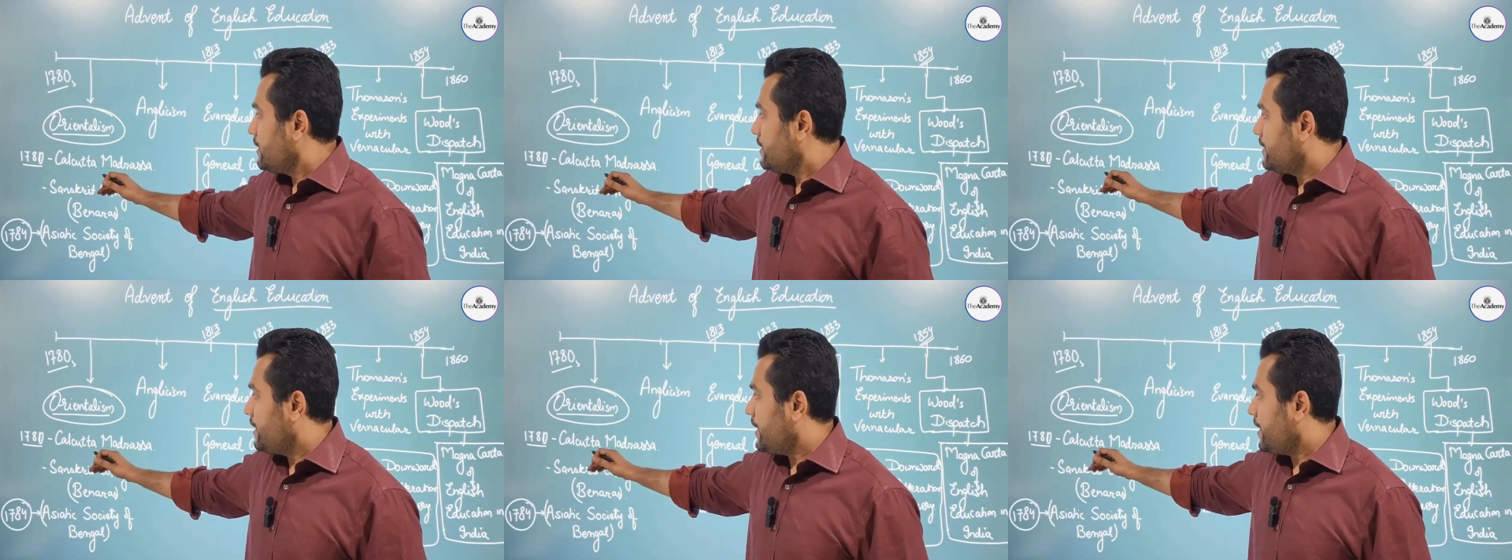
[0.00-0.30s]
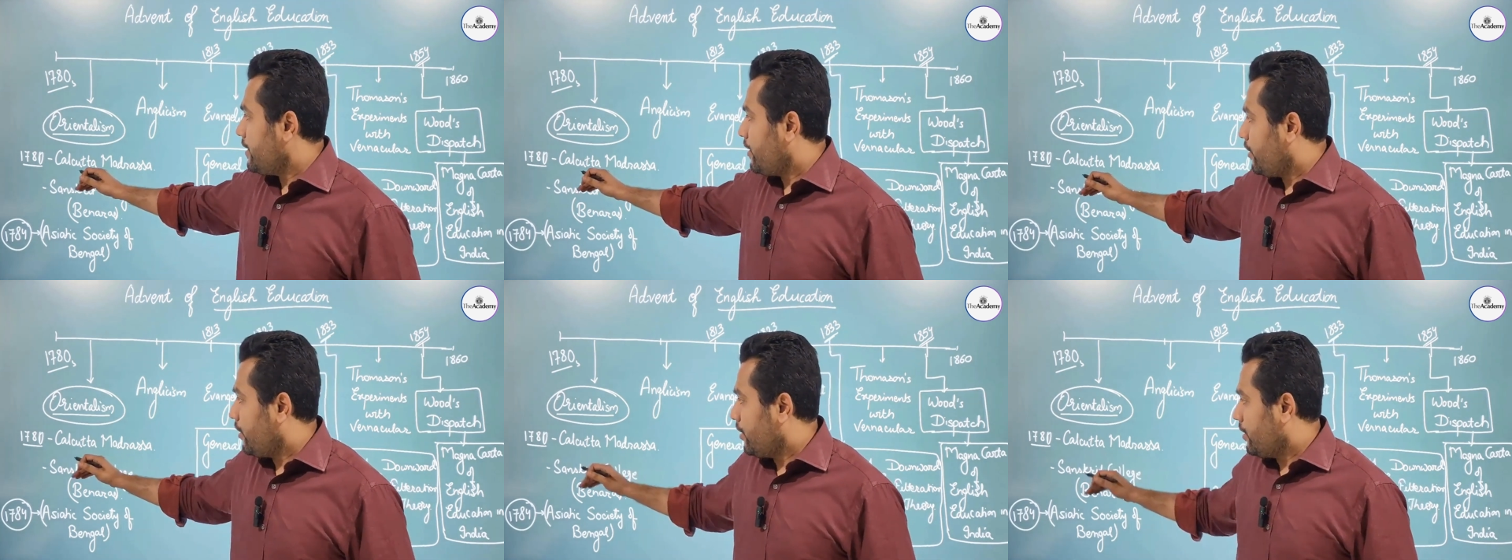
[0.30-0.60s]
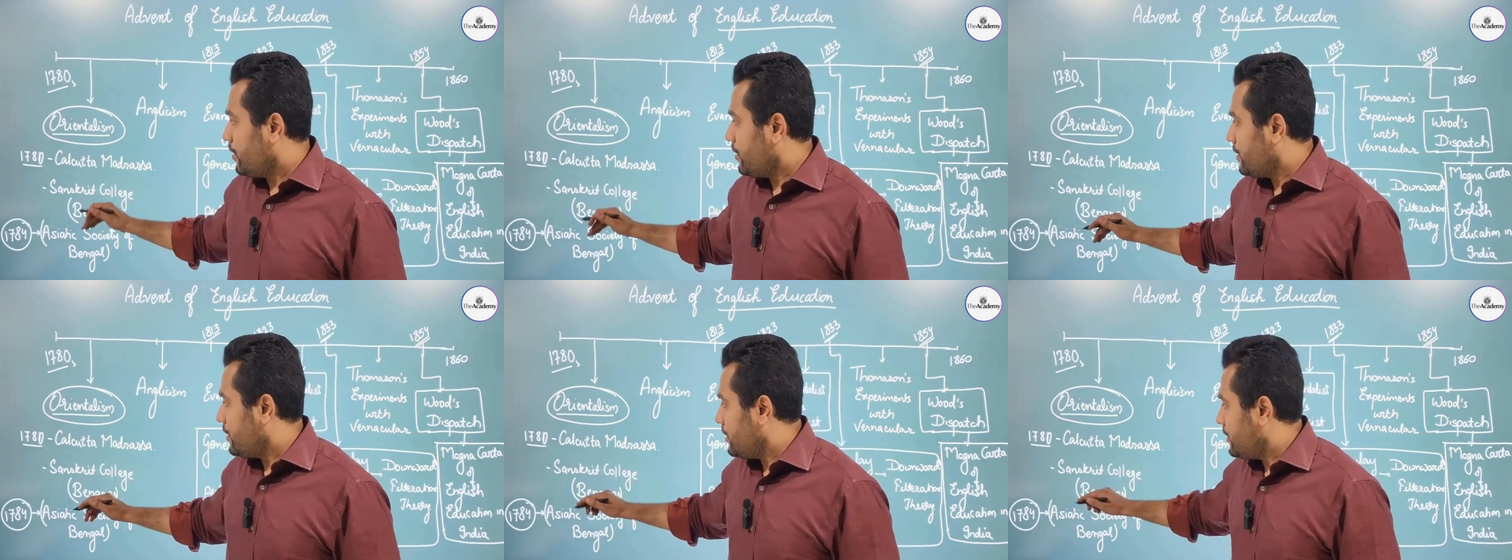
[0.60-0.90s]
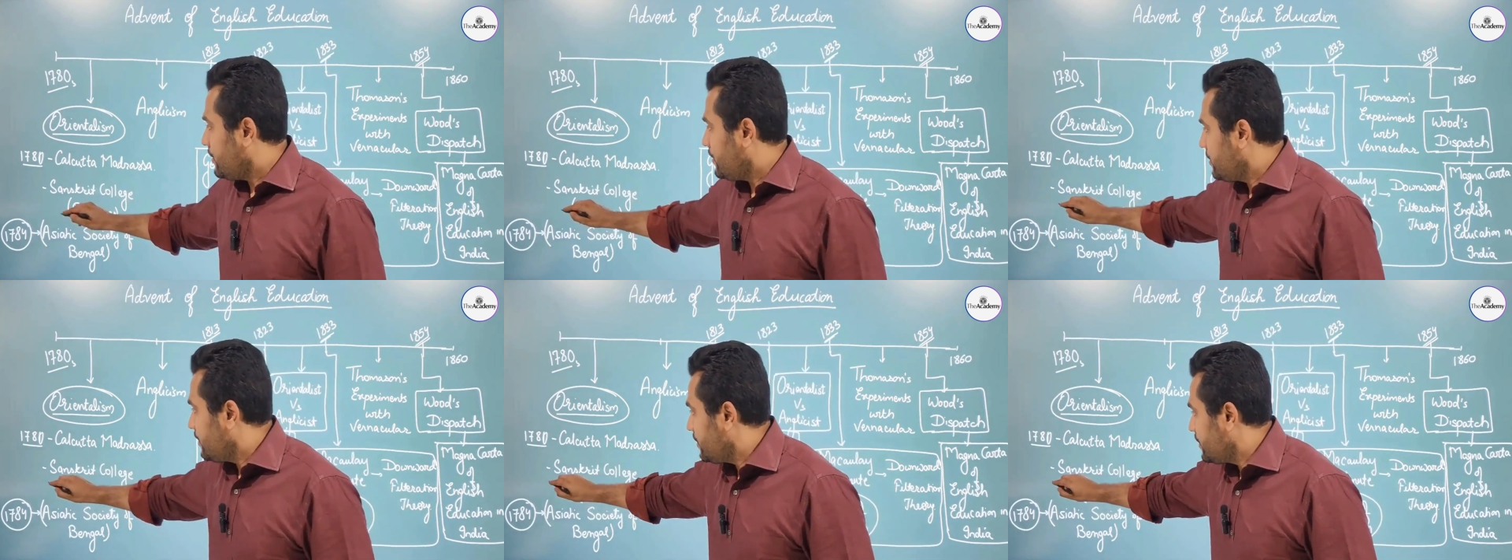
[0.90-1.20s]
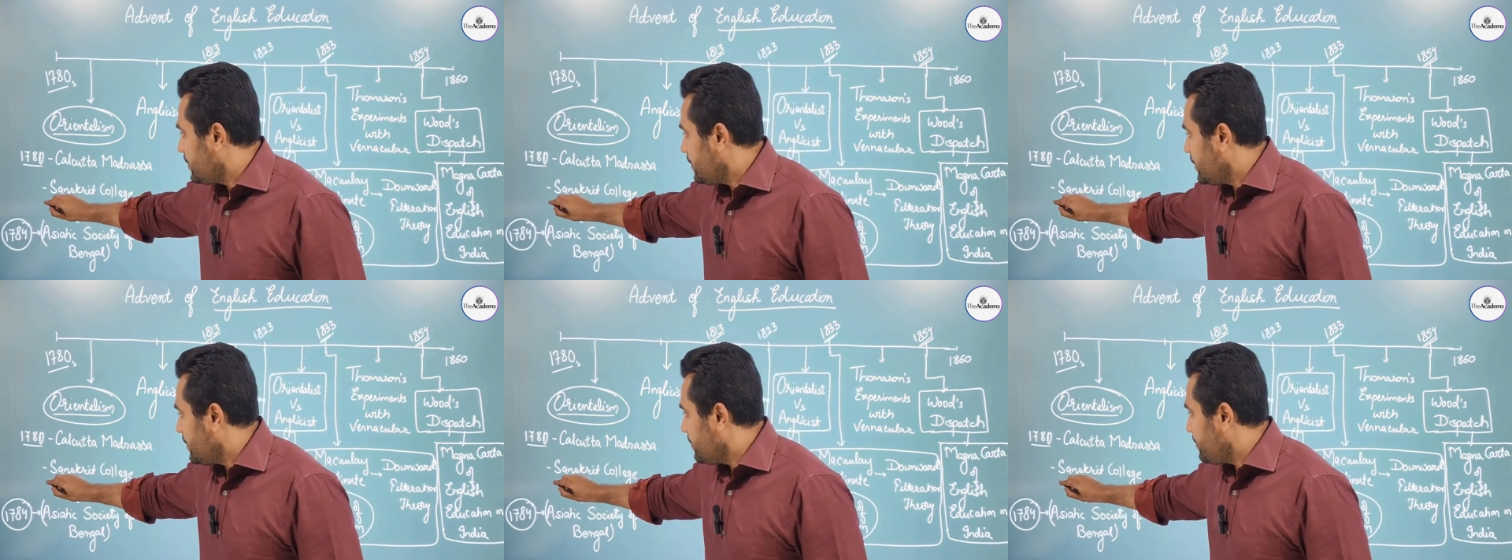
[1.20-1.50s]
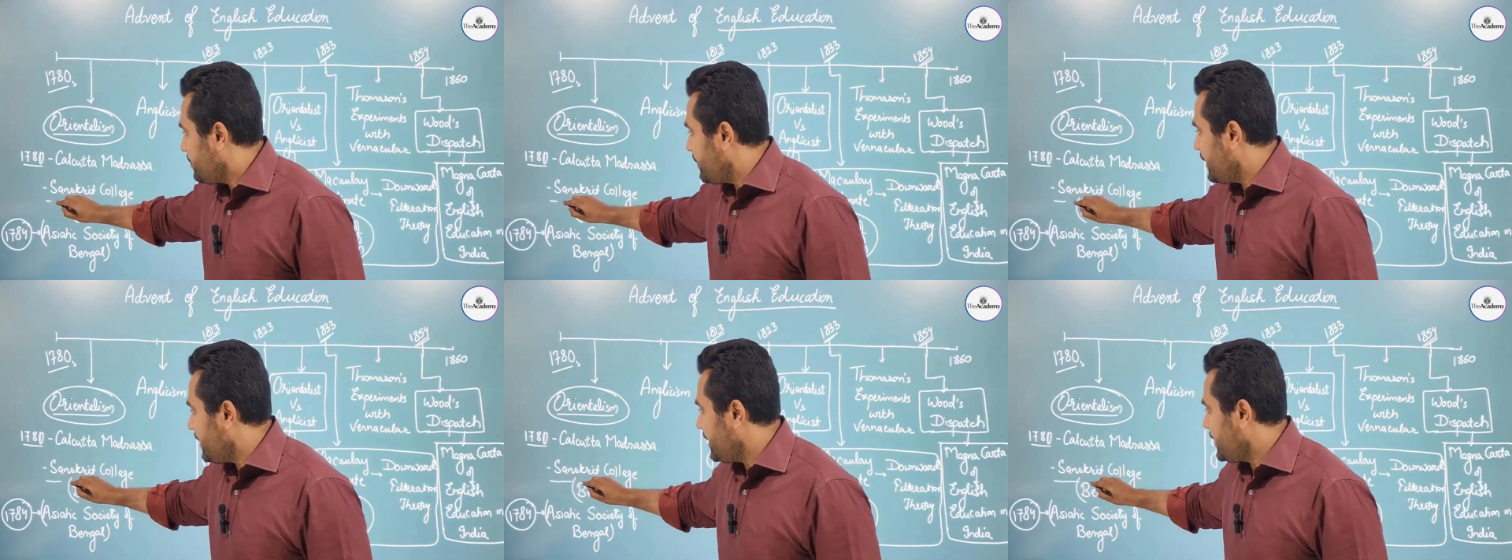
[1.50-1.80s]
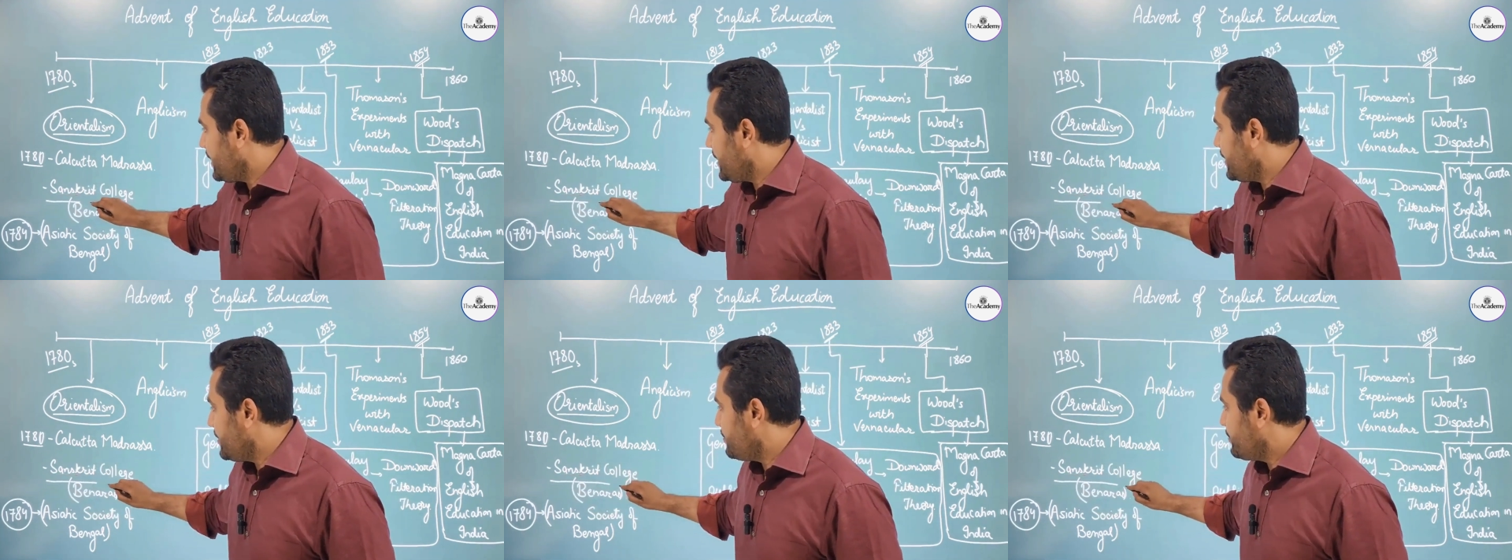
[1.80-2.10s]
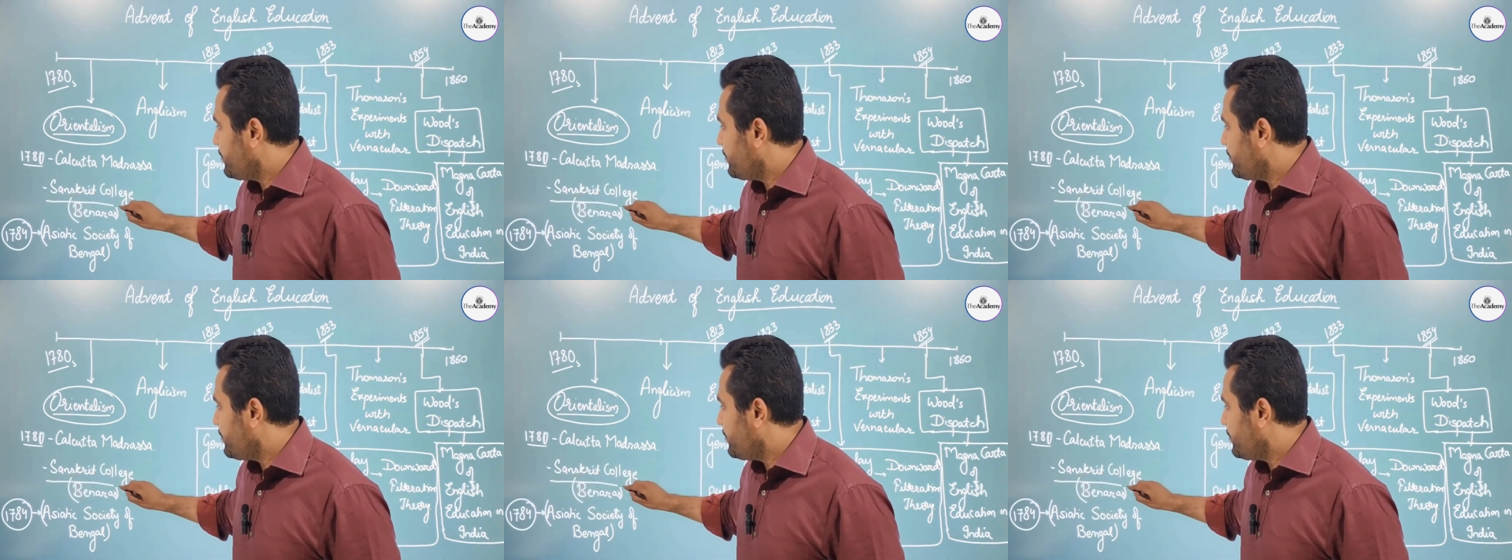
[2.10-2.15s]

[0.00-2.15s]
they all played an